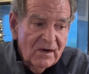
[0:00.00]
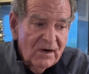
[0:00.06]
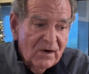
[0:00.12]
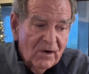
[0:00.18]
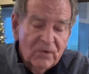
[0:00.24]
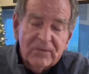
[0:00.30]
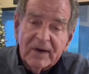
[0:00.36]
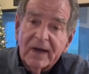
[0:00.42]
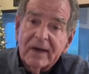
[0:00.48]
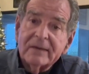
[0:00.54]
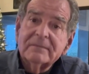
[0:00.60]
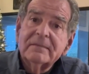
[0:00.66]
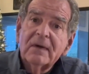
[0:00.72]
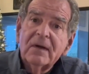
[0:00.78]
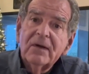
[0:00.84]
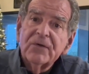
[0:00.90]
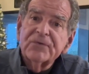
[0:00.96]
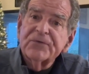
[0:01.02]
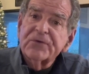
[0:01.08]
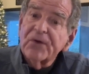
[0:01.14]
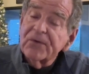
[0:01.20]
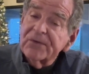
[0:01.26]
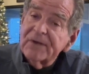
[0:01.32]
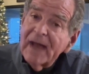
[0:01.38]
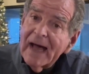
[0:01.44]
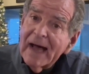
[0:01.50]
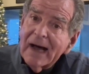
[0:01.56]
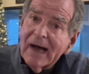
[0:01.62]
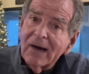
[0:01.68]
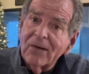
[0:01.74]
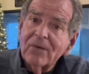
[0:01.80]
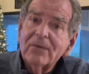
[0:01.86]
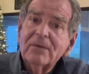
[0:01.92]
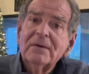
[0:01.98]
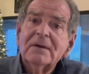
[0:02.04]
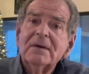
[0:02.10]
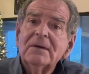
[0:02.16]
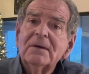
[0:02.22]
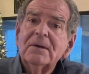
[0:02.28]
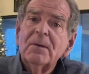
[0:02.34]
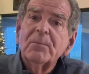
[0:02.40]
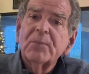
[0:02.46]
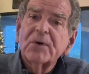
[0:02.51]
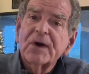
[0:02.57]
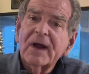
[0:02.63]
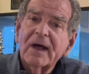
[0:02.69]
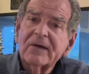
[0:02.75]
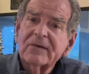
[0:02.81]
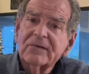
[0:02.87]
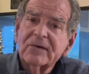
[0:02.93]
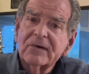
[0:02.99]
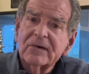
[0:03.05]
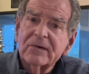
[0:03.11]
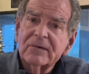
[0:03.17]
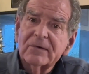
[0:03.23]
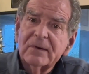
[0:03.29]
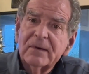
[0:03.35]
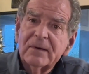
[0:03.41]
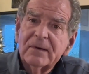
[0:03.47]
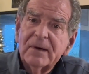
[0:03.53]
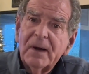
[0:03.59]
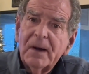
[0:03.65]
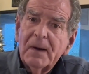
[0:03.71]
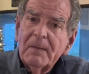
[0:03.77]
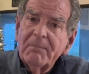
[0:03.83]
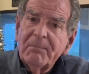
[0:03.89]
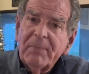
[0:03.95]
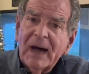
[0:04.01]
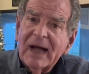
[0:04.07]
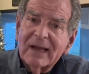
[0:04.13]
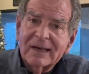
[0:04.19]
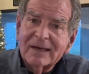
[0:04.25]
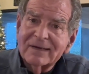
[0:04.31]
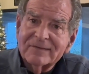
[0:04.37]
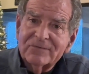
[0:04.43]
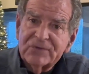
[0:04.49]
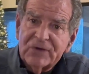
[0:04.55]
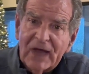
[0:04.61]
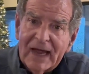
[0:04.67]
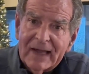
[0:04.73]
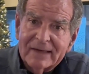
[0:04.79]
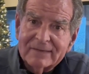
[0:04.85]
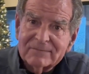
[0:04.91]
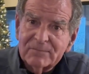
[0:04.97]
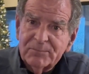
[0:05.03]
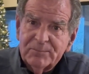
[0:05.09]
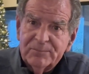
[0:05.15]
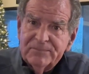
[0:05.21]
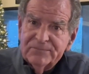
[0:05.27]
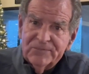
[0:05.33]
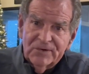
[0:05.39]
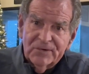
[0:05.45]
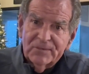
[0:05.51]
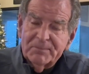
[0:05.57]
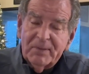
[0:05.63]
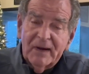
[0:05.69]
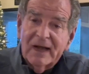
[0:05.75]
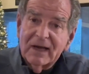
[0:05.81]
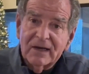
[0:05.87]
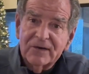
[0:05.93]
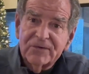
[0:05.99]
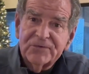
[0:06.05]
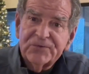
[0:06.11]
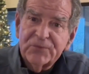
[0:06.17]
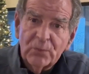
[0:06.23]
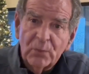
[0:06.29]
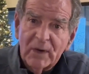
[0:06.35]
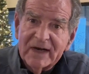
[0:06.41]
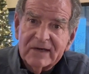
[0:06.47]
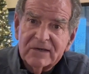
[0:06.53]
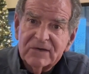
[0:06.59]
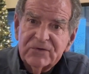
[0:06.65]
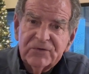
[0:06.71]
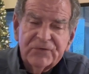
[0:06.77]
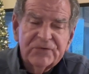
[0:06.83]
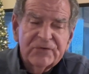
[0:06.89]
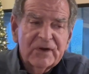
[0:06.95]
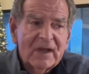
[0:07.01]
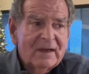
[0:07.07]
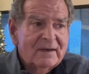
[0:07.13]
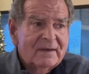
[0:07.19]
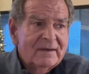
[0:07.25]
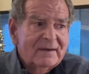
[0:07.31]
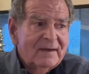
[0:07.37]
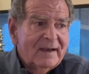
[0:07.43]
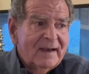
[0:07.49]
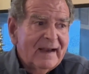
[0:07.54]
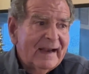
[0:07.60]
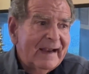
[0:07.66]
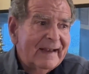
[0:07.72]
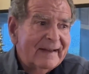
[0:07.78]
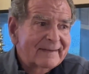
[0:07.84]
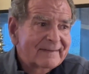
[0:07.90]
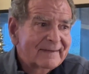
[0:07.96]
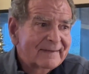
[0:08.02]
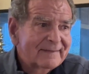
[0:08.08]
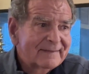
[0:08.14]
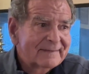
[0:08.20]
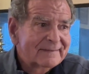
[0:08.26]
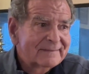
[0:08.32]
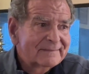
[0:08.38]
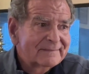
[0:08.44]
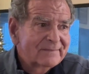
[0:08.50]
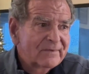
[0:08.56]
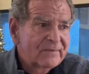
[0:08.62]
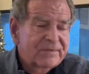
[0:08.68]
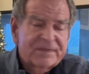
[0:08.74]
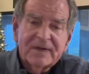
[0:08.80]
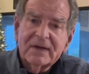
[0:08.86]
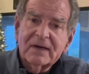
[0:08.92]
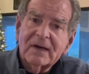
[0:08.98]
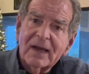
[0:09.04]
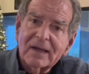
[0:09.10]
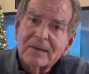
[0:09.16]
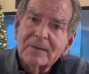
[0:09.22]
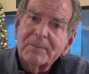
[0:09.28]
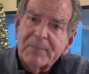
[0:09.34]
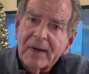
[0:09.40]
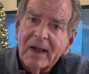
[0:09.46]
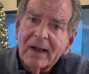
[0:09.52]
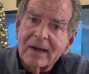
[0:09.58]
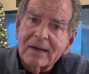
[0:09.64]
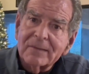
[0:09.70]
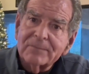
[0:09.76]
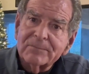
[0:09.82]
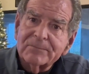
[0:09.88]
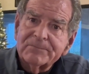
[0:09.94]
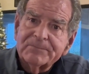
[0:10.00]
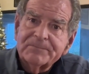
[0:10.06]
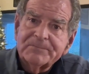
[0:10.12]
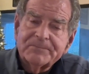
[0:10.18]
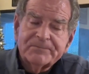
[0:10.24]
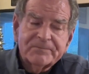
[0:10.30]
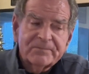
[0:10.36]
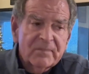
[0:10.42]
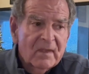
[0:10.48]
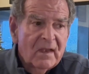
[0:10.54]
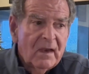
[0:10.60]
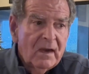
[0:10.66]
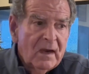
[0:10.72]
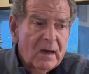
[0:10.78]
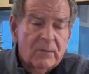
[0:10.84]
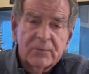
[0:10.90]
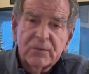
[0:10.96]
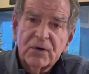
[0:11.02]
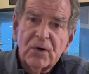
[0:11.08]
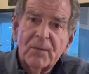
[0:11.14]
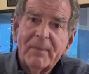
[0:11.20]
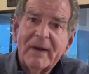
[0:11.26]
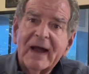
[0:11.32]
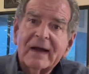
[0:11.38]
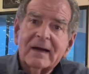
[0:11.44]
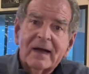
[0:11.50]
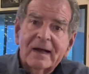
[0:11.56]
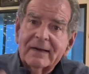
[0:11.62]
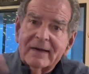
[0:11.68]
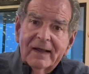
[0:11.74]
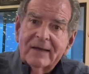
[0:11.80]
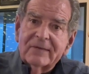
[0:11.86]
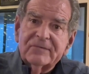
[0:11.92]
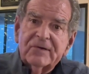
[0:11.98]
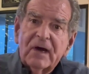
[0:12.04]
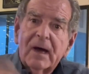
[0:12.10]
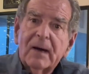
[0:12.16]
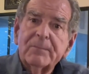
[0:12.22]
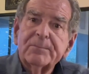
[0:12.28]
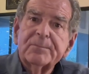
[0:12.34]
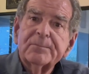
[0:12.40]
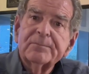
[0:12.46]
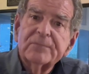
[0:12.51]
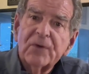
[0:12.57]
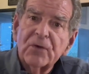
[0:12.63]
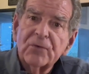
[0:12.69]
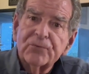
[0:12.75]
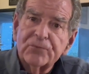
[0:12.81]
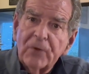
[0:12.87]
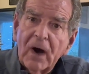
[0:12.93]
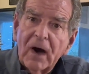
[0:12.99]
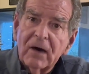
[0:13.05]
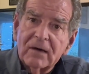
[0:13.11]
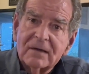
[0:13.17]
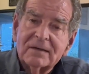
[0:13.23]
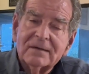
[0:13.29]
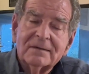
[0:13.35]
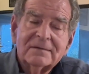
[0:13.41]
Okay, so now put on your pilot's hat, your pilot's wings, and think like a pilot. And we'll go back on that top rung.